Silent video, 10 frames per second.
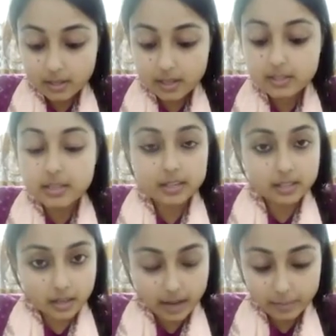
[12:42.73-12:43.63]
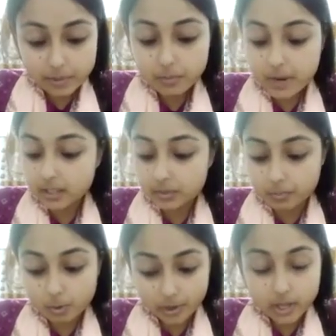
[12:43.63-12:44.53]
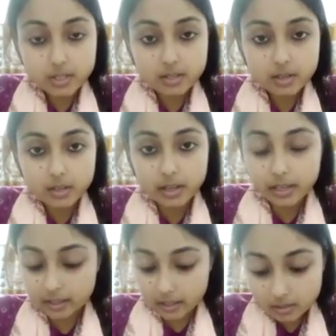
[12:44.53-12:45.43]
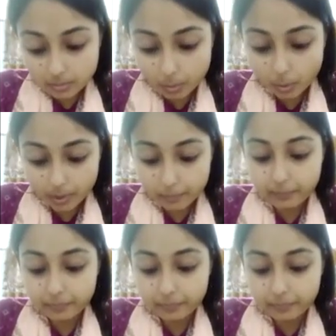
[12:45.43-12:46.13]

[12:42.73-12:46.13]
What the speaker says: is described by the poet in this poem?